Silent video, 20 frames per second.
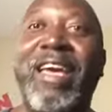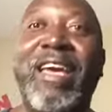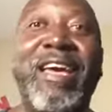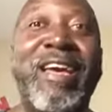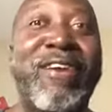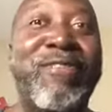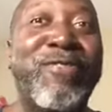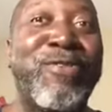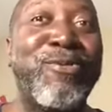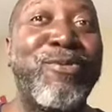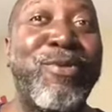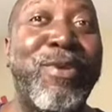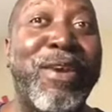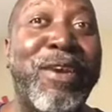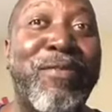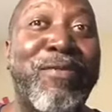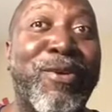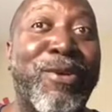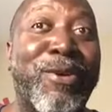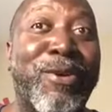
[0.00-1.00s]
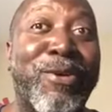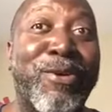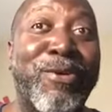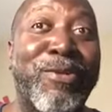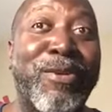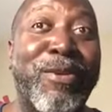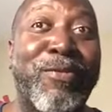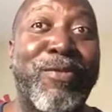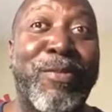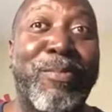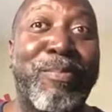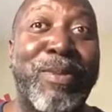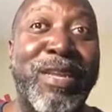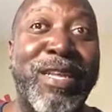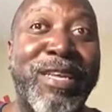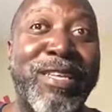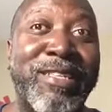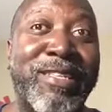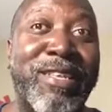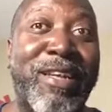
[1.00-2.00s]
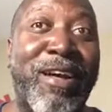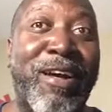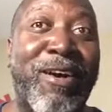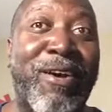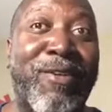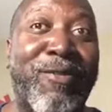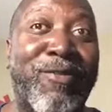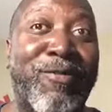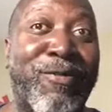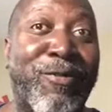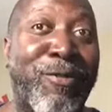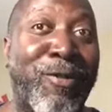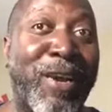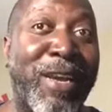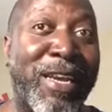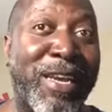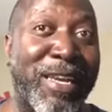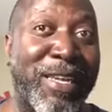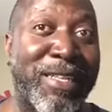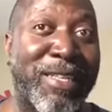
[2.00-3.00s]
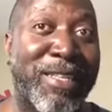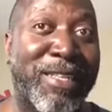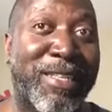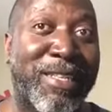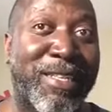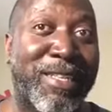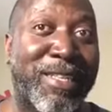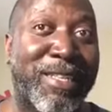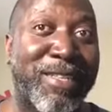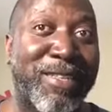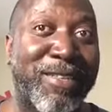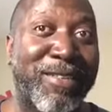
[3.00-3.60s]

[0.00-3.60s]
Have you ever heard of a place called France?